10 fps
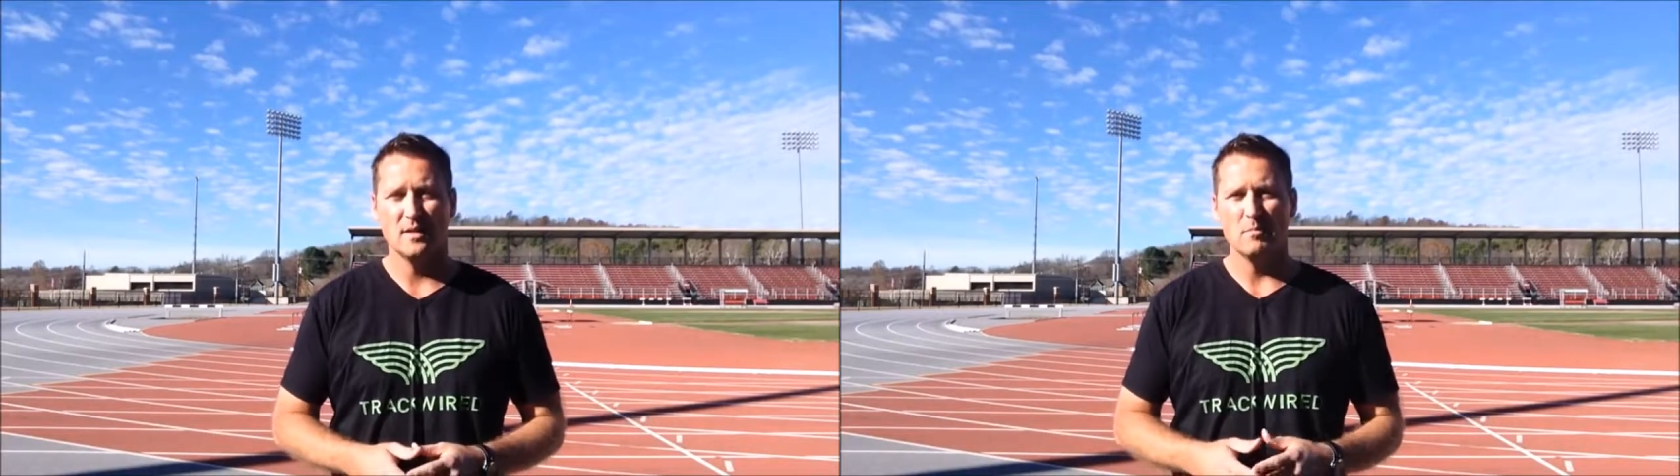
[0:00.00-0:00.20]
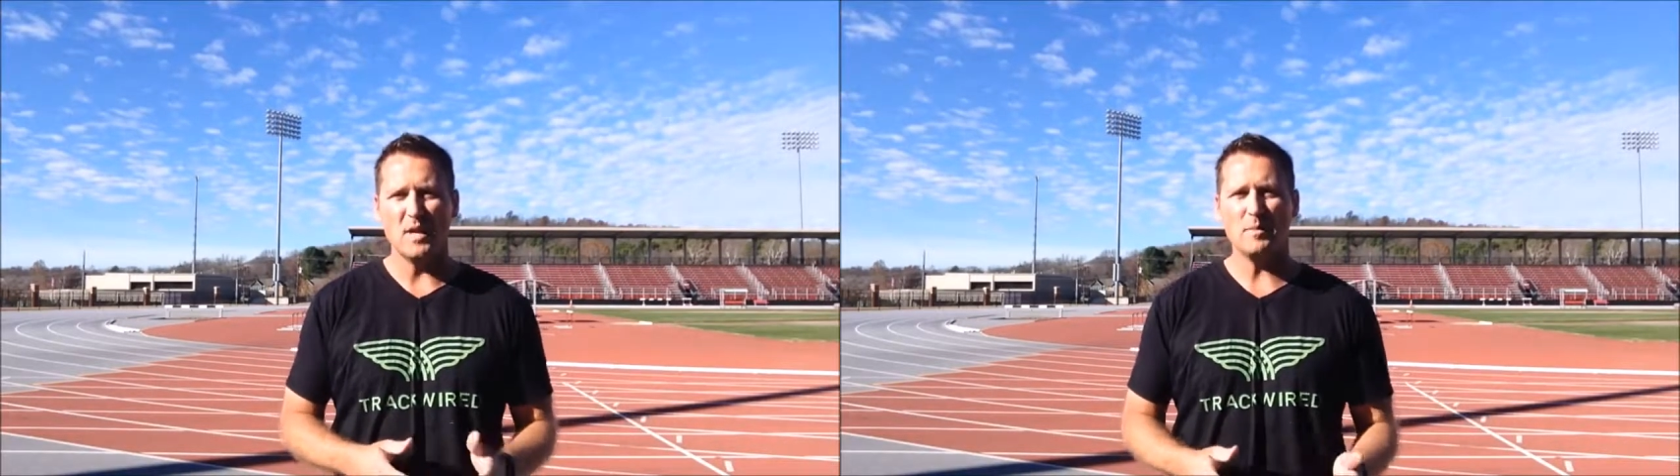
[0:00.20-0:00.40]

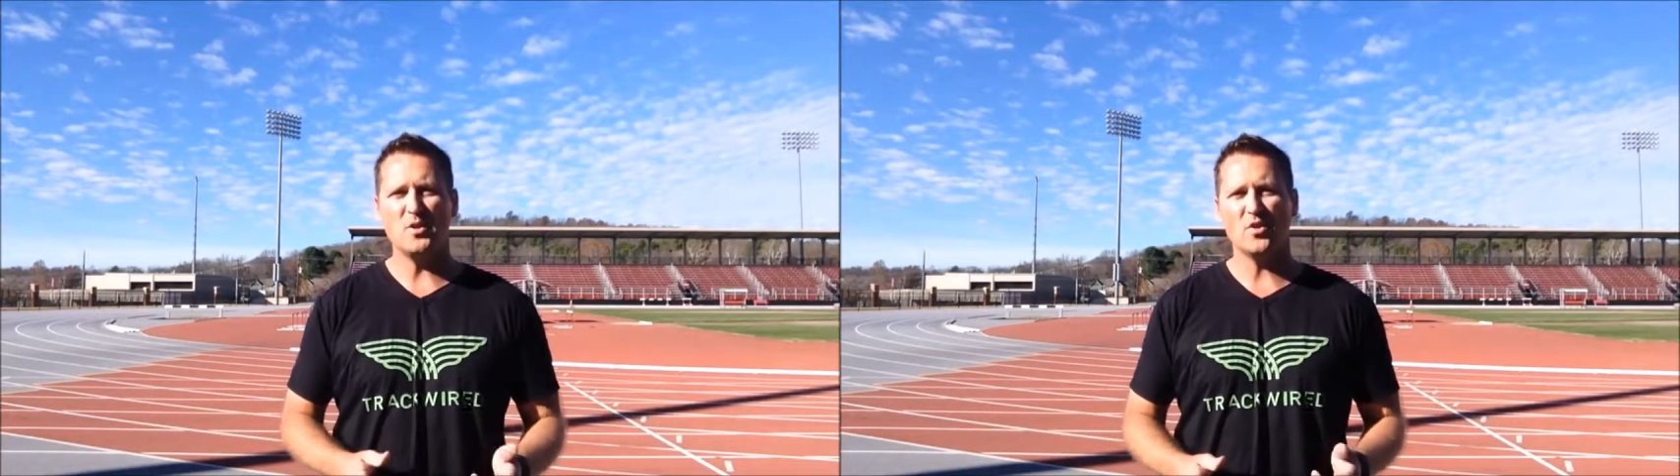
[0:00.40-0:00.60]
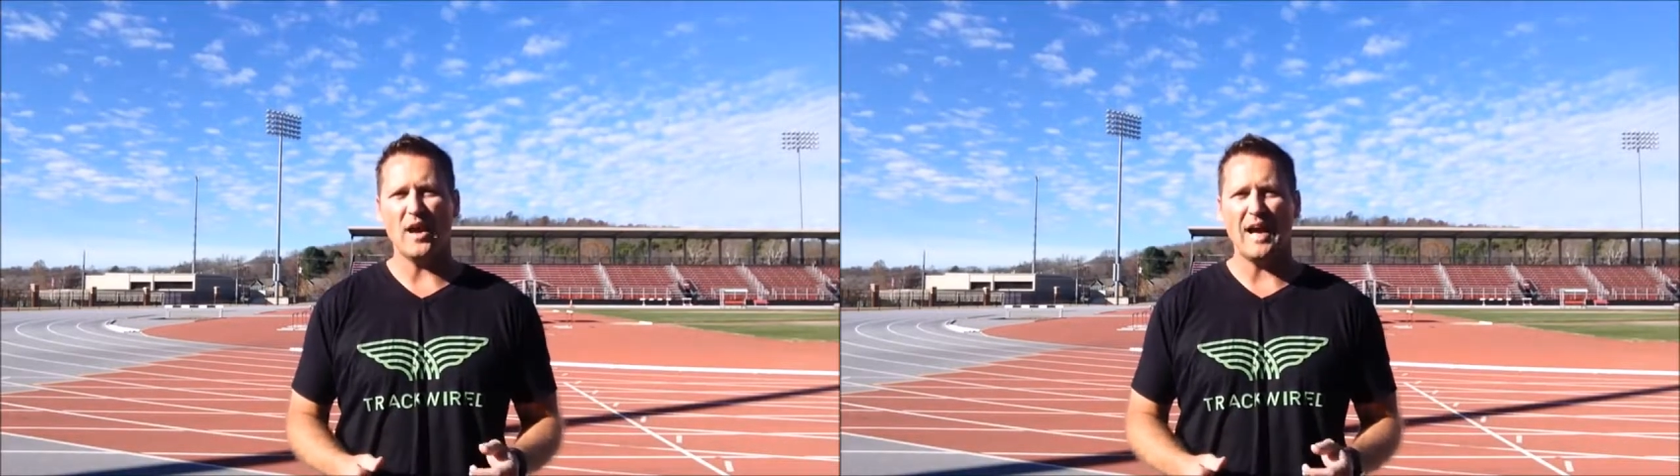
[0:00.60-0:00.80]
Maybe
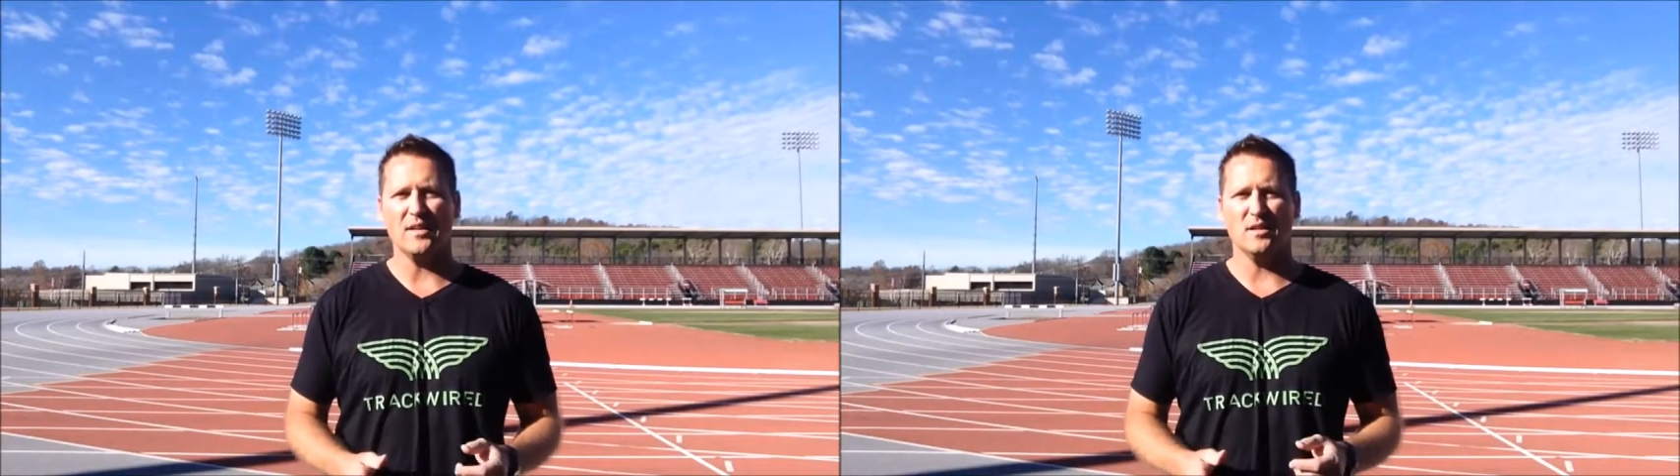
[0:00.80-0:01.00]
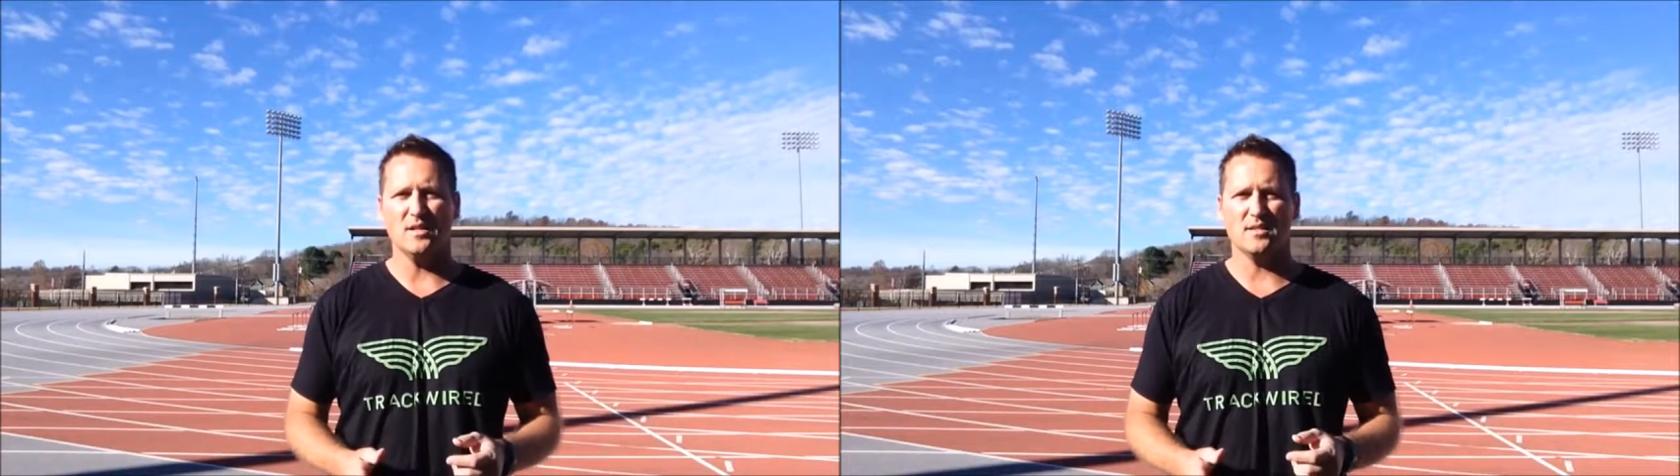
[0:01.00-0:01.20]
your
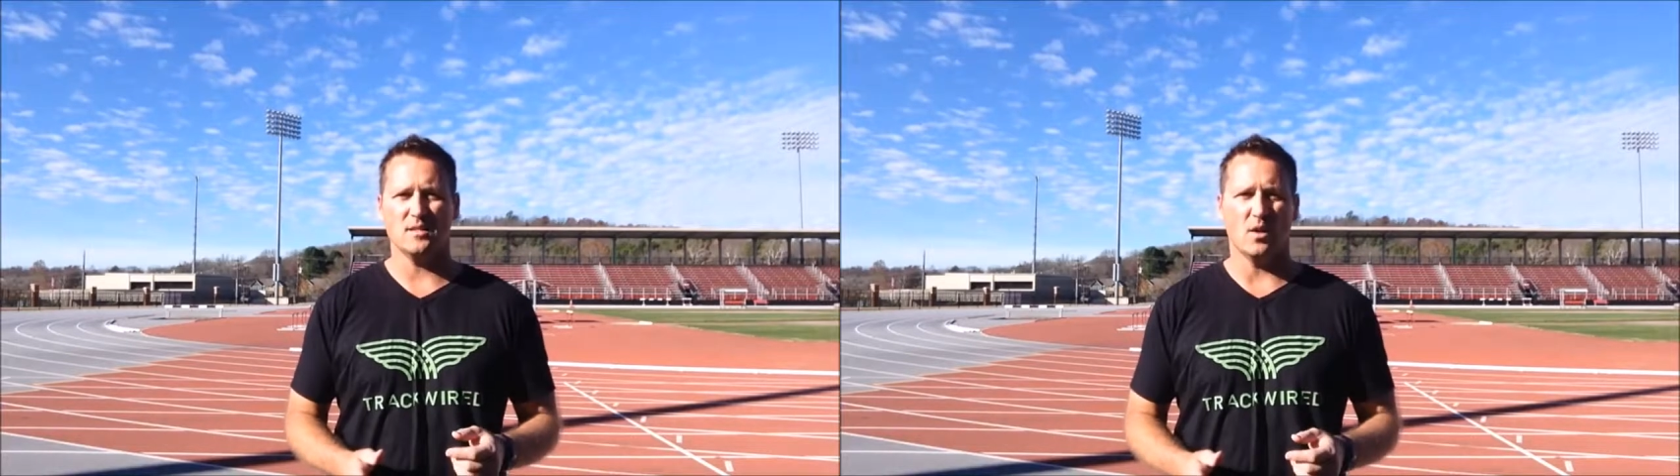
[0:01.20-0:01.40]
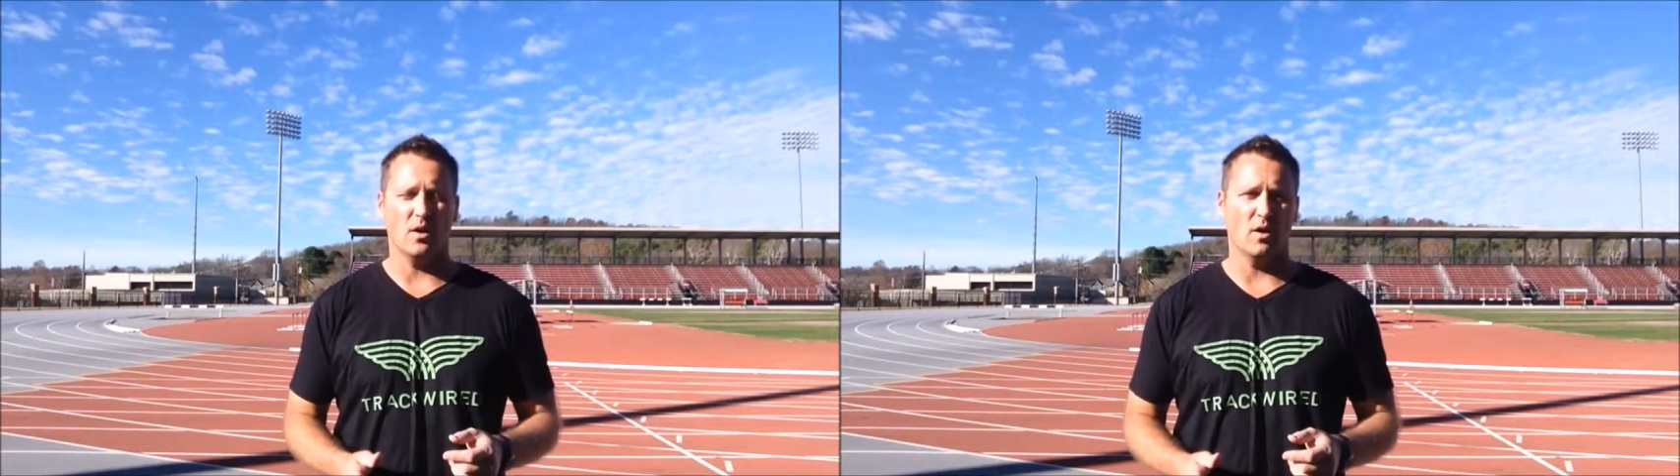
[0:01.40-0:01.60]
athletes
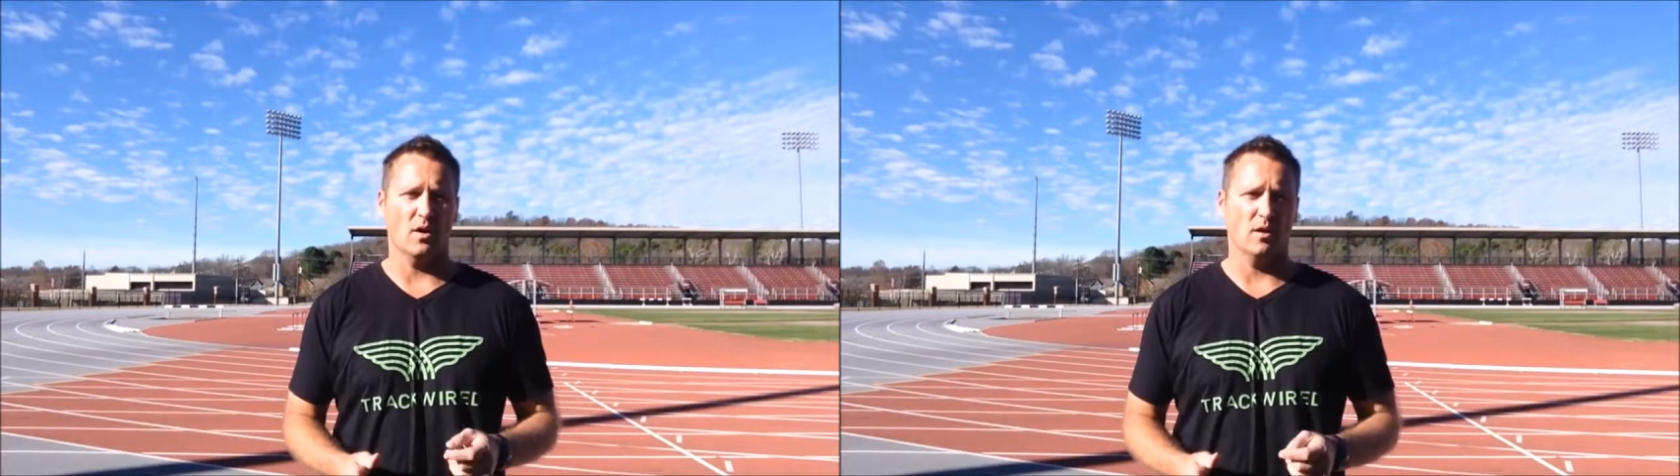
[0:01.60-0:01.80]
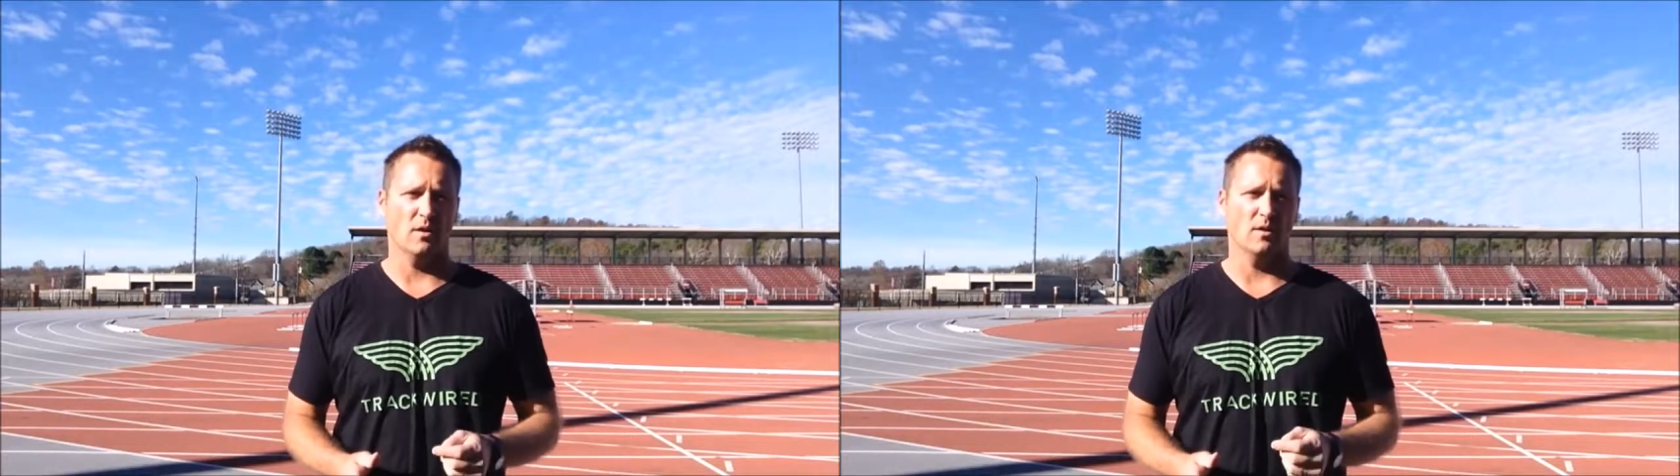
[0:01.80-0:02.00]

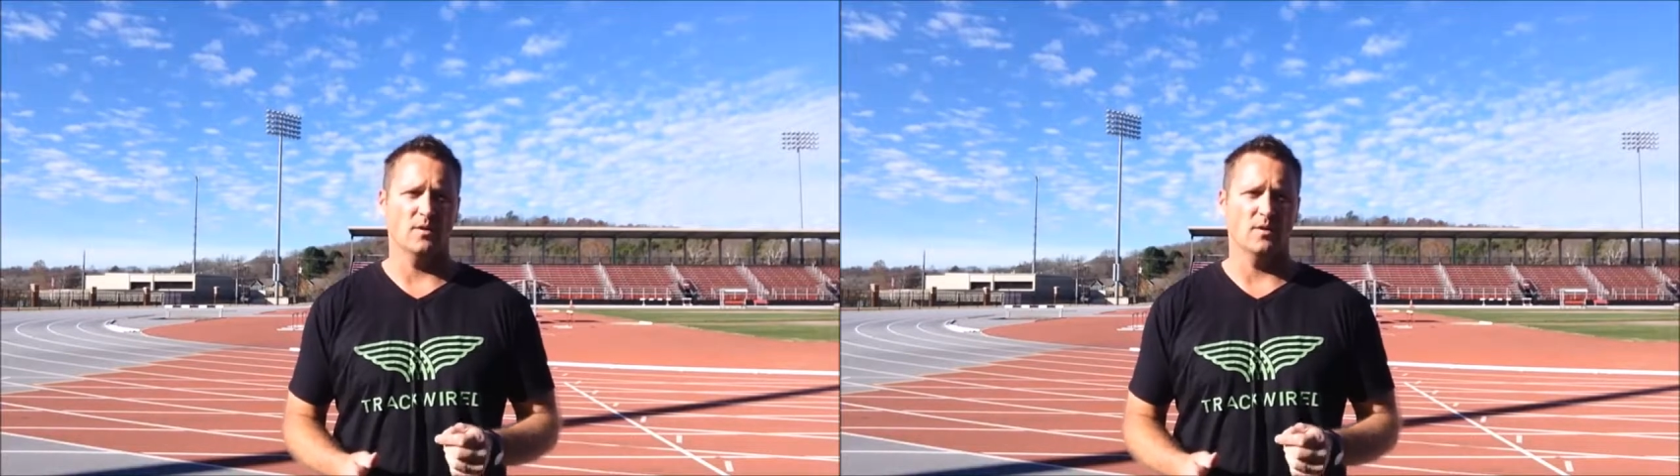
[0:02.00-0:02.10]
are,